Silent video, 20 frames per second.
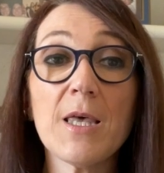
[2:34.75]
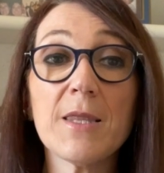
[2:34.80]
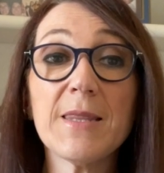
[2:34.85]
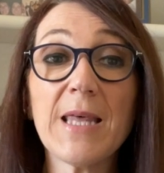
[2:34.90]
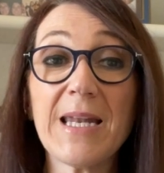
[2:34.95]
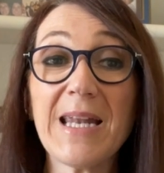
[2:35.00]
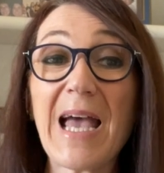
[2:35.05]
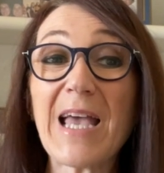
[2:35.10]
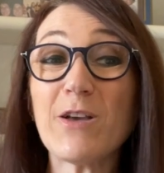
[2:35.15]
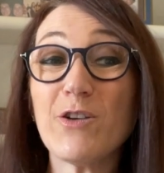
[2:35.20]

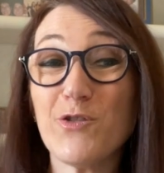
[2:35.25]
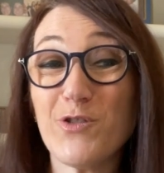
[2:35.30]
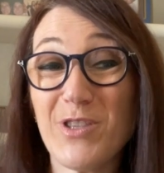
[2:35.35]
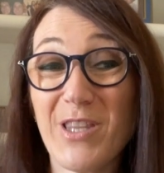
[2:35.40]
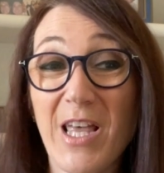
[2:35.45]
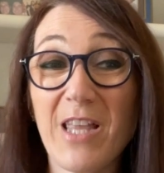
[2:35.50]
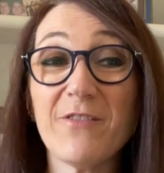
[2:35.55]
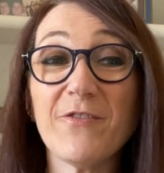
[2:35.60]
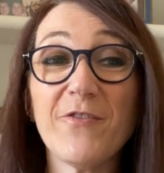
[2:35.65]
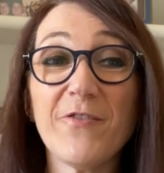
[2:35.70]
that I could
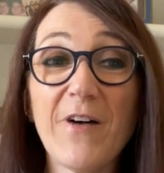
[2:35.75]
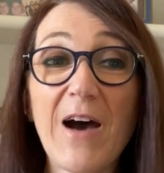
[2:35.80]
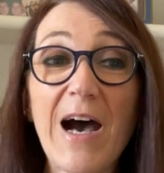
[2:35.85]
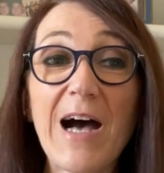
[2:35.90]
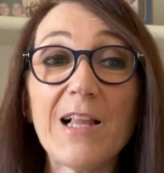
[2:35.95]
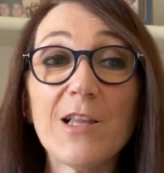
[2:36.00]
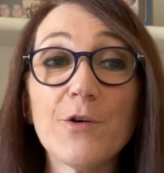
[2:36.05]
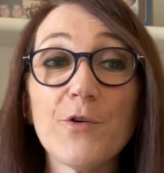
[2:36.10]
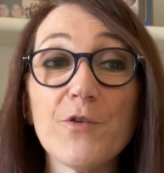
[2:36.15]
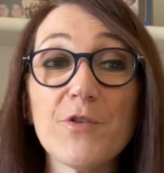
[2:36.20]
then
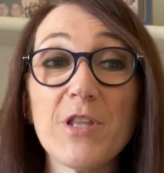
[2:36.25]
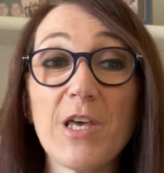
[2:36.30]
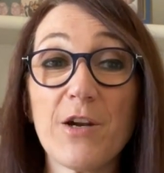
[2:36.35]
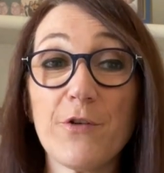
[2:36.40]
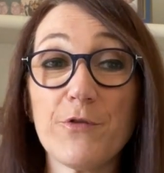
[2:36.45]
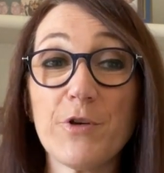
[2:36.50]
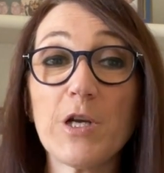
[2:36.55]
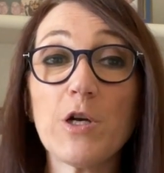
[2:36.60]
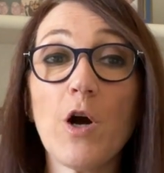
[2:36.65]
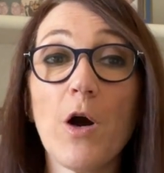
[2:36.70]
follow their
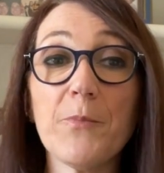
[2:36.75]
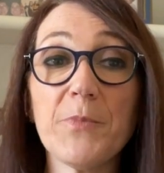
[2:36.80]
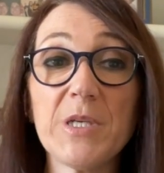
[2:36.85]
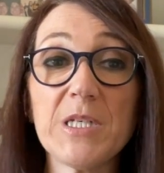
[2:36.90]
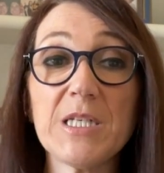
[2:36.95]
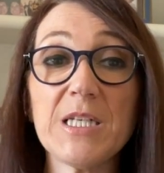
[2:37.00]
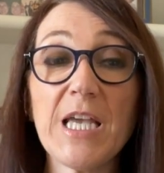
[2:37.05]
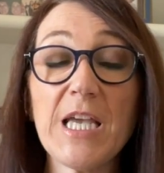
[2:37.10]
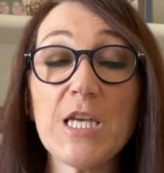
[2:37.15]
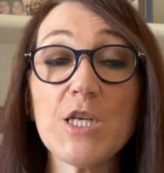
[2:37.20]

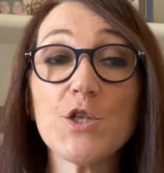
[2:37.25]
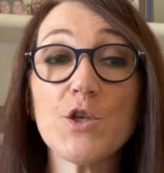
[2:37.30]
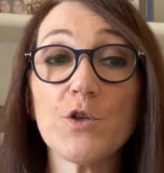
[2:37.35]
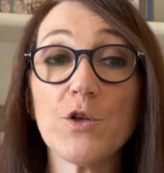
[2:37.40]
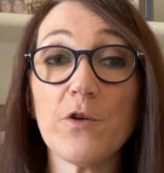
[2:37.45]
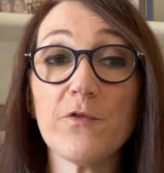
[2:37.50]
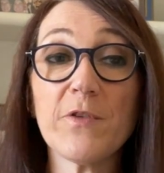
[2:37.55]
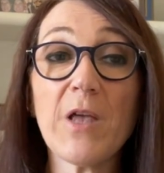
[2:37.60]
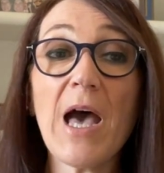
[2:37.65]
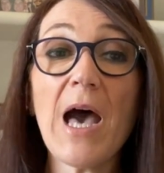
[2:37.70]
recommendation
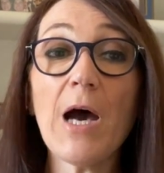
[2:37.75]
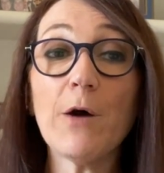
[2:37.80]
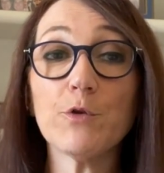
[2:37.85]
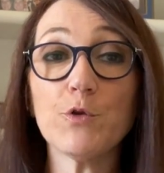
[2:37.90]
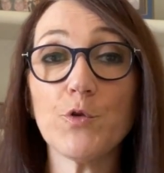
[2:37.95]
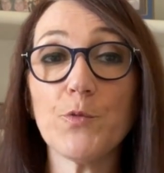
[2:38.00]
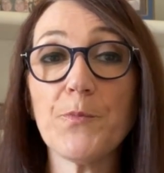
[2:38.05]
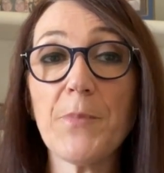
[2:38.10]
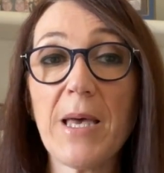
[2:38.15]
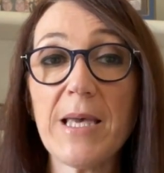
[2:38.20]
on how
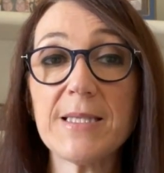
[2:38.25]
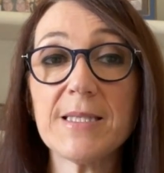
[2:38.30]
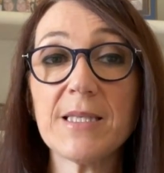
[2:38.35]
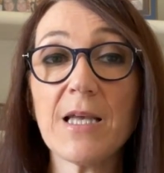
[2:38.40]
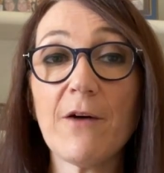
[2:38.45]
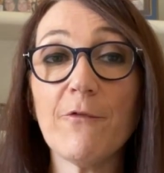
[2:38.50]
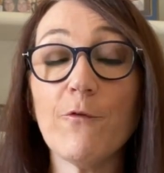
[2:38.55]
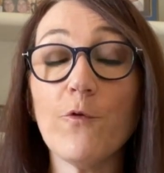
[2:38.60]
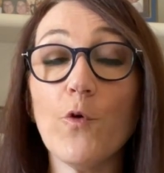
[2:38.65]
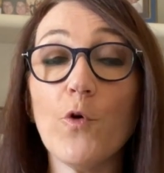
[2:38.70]
to best
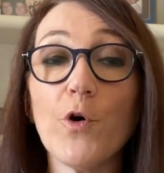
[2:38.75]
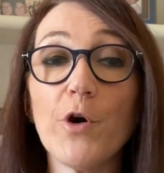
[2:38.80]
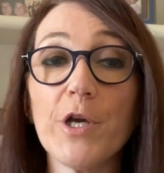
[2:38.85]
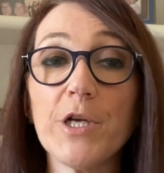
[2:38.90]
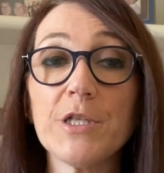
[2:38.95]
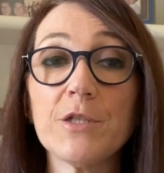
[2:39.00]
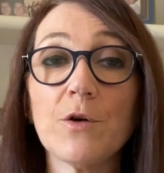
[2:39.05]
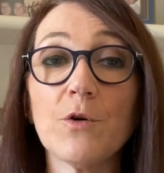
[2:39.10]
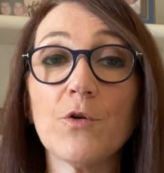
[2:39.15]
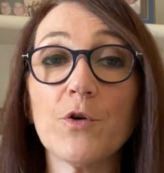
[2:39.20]

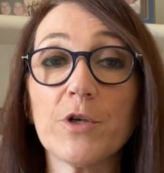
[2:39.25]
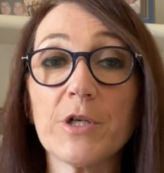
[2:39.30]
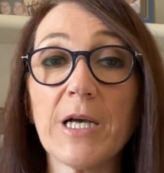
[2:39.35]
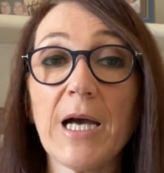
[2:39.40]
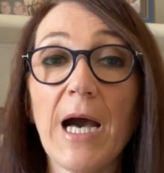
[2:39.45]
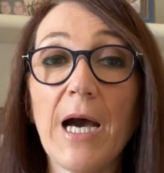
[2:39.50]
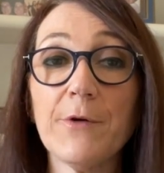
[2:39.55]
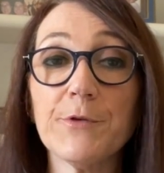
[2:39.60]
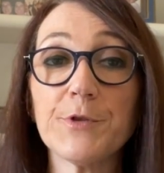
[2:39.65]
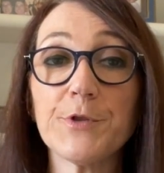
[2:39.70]
avoid or
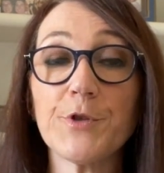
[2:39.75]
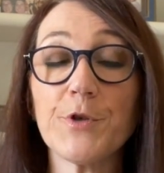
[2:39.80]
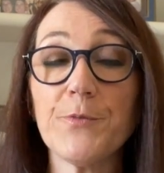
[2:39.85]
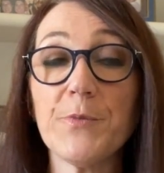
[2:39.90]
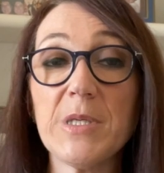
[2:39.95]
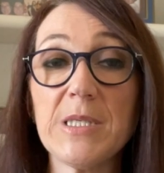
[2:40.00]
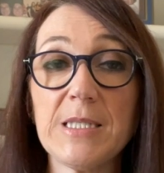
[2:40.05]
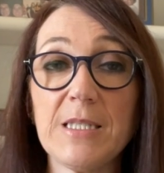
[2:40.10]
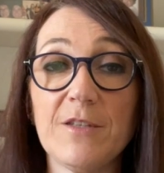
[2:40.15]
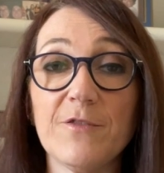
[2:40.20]
counter
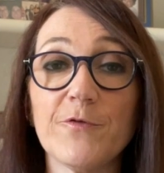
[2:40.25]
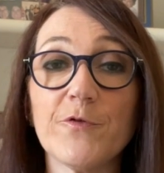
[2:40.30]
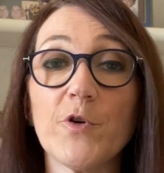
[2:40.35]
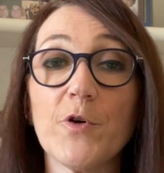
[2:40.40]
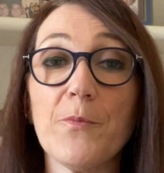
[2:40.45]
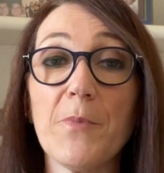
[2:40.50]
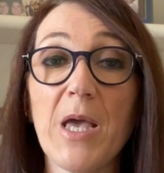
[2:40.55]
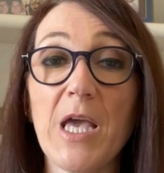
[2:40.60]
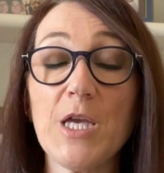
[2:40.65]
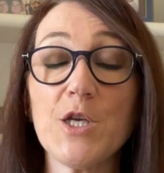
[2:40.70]

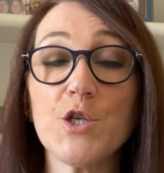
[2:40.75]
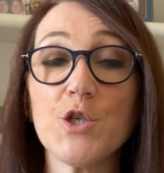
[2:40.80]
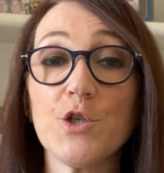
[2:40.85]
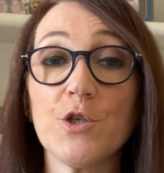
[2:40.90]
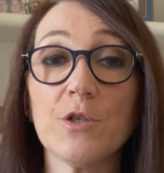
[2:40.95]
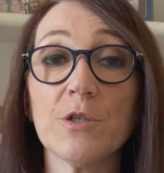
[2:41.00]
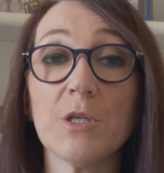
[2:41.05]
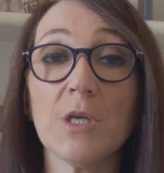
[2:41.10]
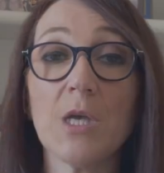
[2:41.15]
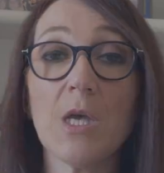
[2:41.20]

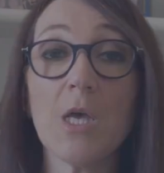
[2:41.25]
misinformation.